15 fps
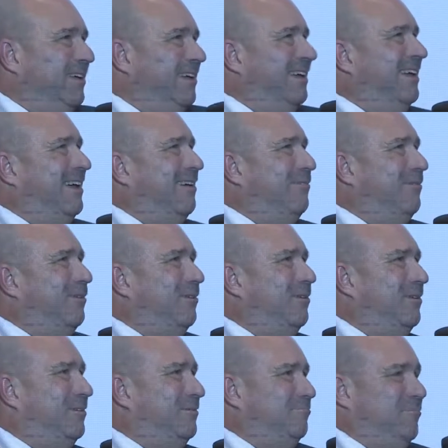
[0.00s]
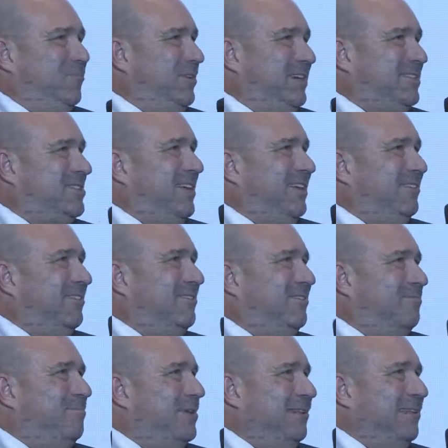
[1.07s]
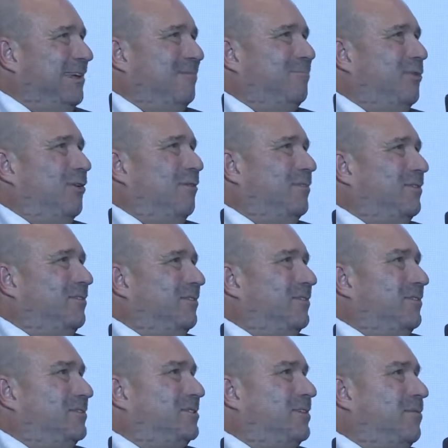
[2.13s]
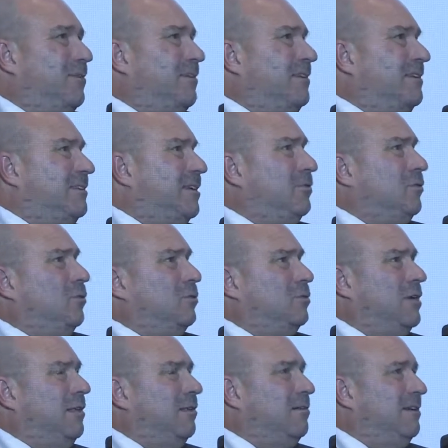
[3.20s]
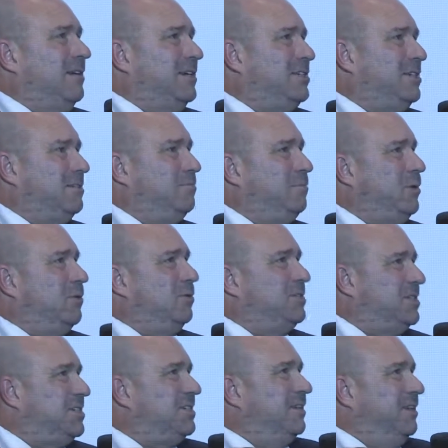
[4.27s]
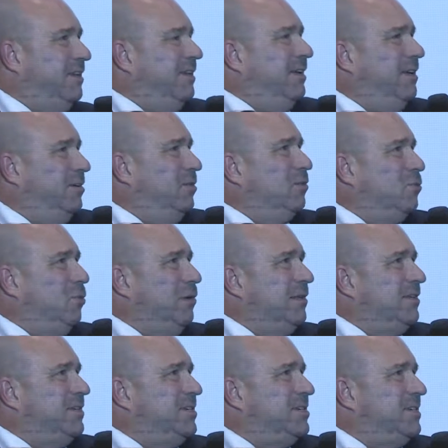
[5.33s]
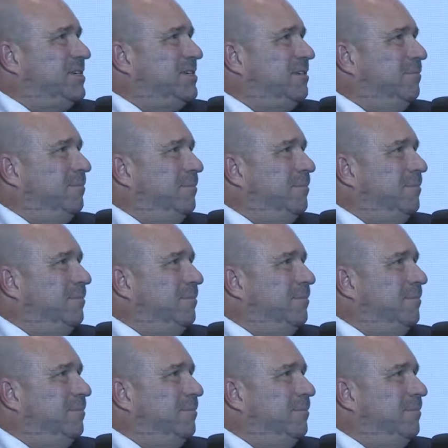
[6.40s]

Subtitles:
have an extended building permit or something like that, or calculations, because it's in your quality system.